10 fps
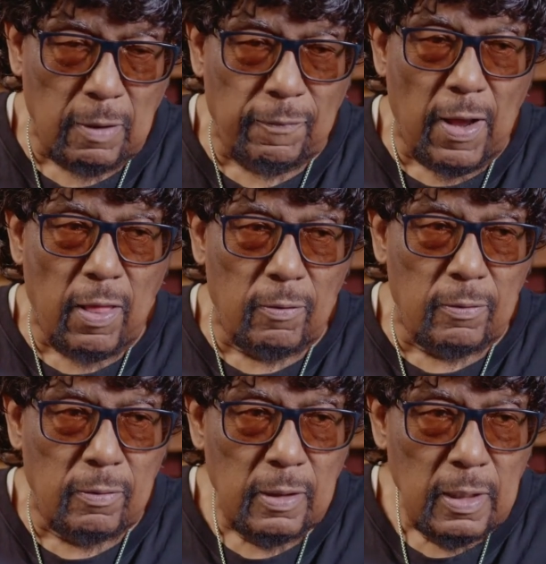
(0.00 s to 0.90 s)
my father,
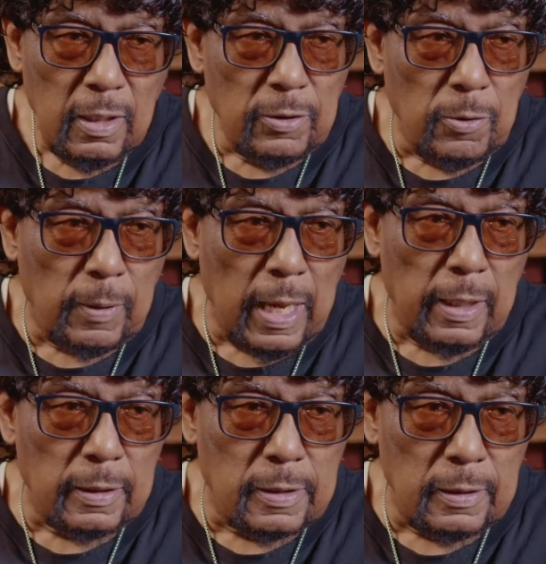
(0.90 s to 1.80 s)
Duke
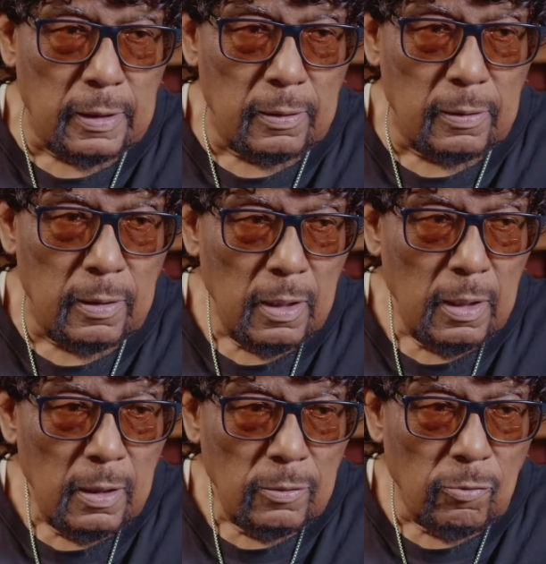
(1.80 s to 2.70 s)
Ellington, and
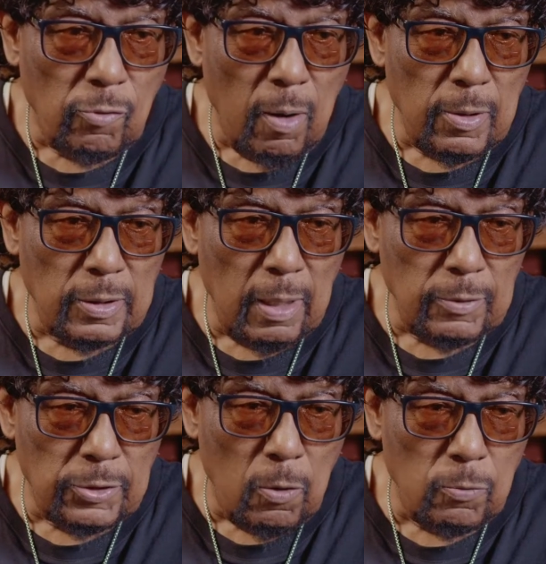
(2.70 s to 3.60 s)
the drummers, that
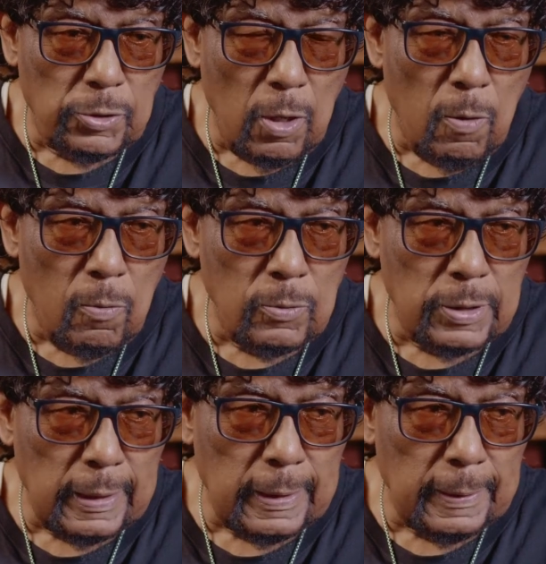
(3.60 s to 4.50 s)
was Joe Jones
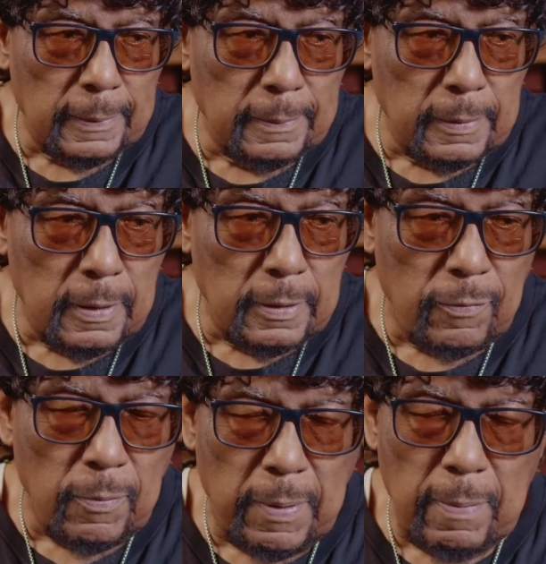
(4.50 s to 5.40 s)
and
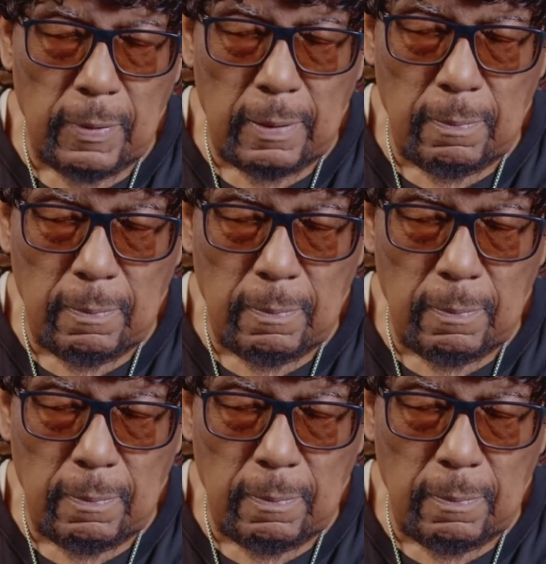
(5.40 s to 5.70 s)
different people that